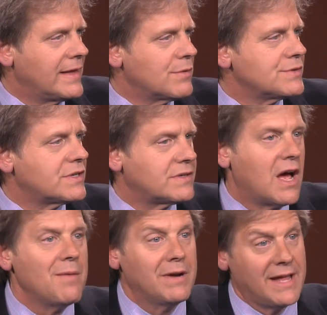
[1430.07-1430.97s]
There was a
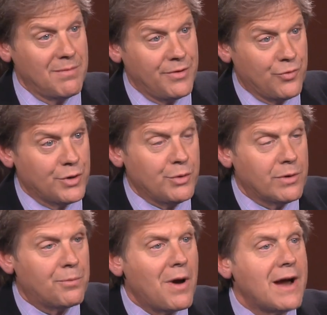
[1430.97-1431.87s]
time, and again, before you
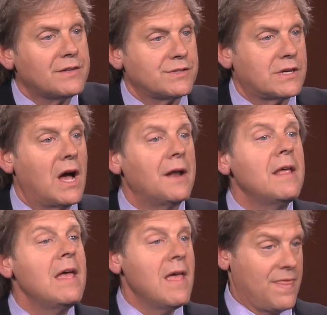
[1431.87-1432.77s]
were in practice, Scott,
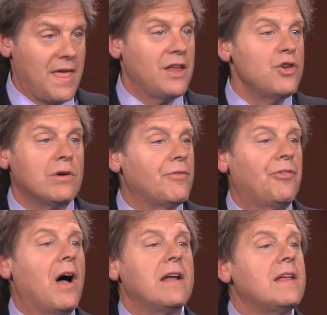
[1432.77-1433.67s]
that you could
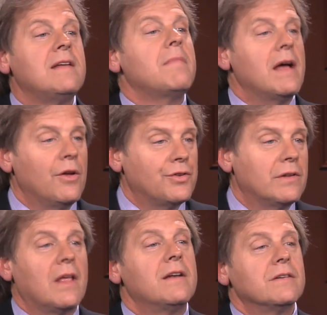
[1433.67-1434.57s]
find emails
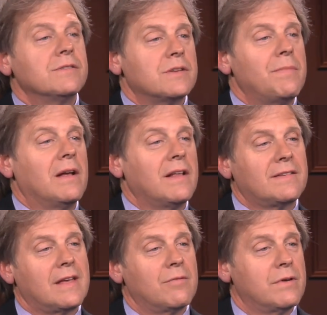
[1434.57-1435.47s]
and letters about,
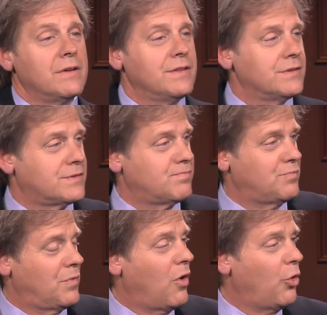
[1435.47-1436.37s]
let's get rid of this
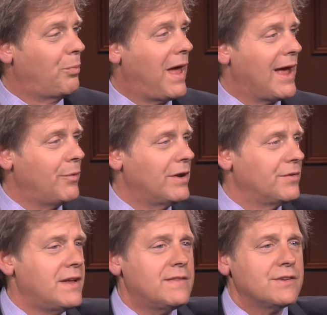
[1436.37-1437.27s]
old bag, we
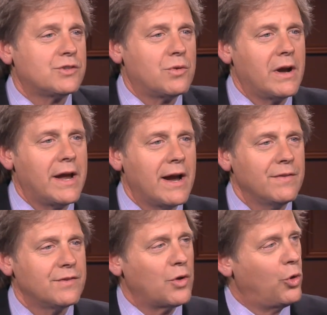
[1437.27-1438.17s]
don't need this gray
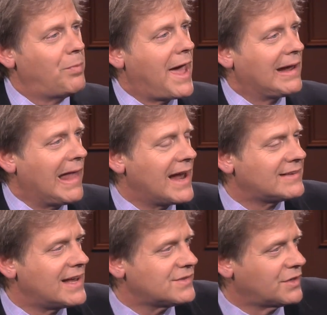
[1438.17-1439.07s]
hair, this old battle
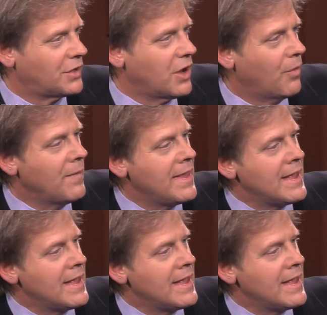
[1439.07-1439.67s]
axe has to go.